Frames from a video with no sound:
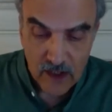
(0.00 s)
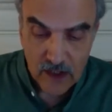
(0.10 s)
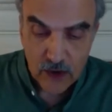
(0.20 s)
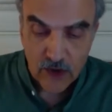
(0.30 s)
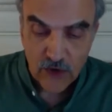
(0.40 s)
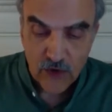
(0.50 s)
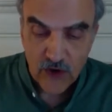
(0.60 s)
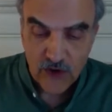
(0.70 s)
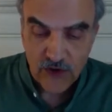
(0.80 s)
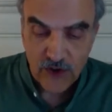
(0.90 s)
You can
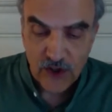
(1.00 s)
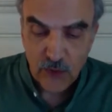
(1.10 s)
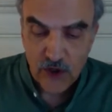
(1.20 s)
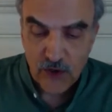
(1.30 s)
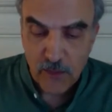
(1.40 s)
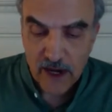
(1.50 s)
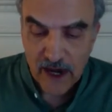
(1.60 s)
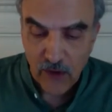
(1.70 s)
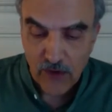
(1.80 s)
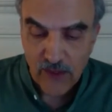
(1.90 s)
trust in a greater
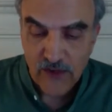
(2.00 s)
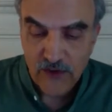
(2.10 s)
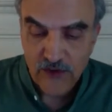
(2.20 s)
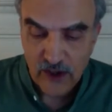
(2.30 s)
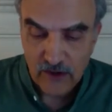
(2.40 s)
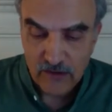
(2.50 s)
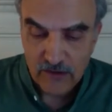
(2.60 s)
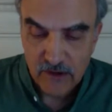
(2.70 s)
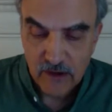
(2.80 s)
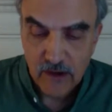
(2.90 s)
power than the
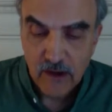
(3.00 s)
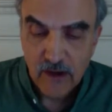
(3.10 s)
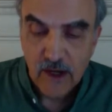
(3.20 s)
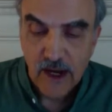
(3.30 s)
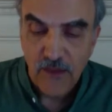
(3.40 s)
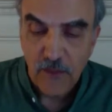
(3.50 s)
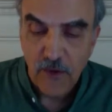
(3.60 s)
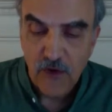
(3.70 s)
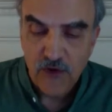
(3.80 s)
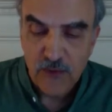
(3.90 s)
self, and the
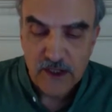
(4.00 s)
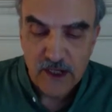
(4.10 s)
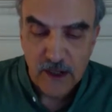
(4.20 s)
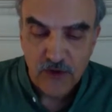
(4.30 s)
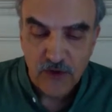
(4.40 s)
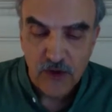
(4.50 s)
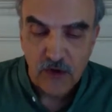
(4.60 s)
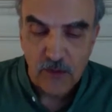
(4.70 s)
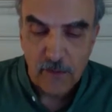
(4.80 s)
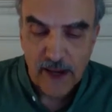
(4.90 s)
person becomes their
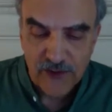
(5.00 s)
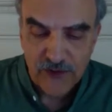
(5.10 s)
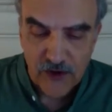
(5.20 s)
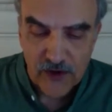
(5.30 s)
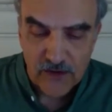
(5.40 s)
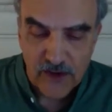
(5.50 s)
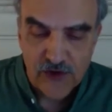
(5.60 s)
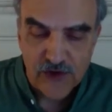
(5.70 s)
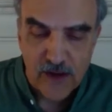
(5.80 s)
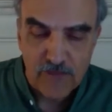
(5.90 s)
own master. They
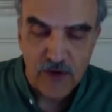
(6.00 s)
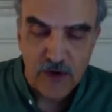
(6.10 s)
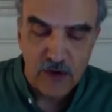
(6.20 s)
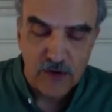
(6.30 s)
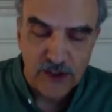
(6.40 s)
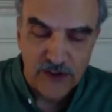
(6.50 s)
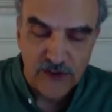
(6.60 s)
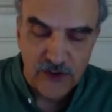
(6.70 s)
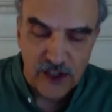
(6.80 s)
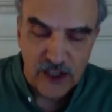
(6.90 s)
shape their own
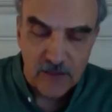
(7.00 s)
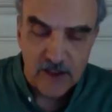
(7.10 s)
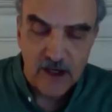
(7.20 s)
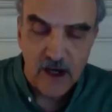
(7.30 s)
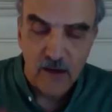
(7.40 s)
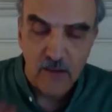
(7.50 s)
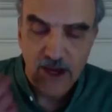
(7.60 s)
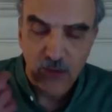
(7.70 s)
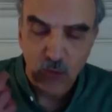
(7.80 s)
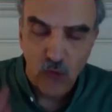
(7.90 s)
destiny. They become
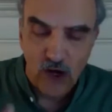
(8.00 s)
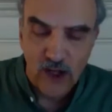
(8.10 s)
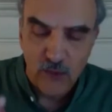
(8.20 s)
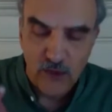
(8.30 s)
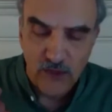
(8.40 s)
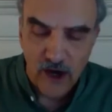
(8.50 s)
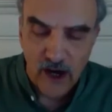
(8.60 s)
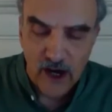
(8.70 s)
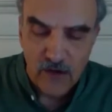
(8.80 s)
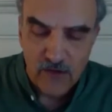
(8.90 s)
at one with the
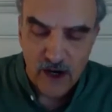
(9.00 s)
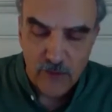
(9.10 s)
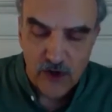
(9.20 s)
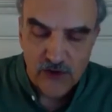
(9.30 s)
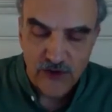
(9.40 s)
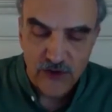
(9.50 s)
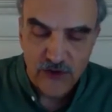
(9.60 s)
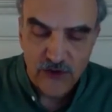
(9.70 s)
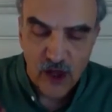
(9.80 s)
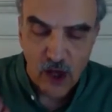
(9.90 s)
higher
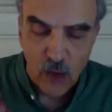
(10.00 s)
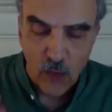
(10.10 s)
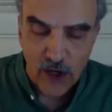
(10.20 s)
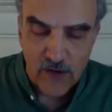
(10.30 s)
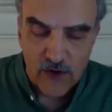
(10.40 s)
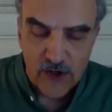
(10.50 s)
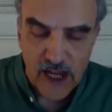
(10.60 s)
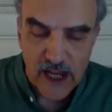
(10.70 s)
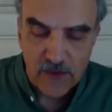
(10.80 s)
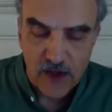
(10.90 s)
vibrations, whatever
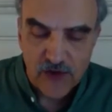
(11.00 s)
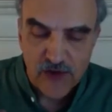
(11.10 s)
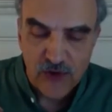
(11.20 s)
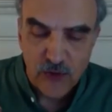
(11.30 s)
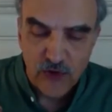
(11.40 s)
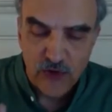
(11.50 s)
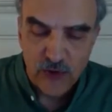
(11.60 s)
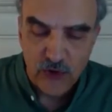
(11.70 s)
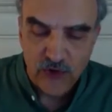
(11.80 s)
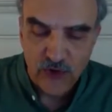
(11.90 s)
name they choose
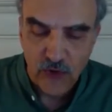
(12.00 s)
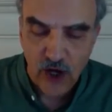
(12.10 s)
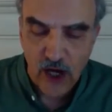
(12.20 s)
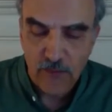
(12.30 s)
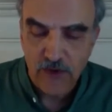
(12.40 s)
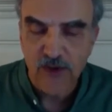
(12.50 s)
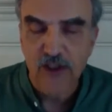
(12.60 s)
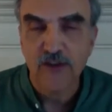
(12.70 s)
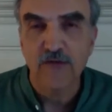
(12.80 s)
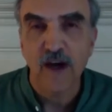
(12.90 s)
to ascribe to
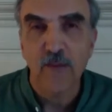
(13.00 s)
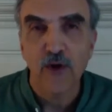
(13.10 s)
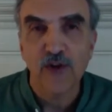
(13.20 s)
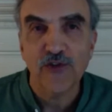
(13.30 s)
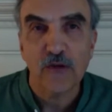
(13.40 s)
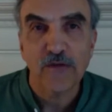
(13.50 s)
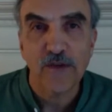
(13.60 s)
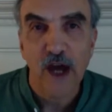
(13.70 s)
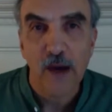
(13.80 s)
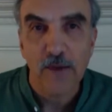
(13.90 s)
these vibrational
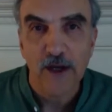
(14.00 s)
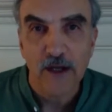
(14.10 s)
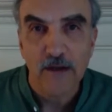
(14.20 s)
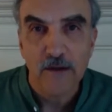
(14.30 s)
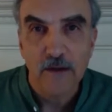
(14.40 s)
phenomenon.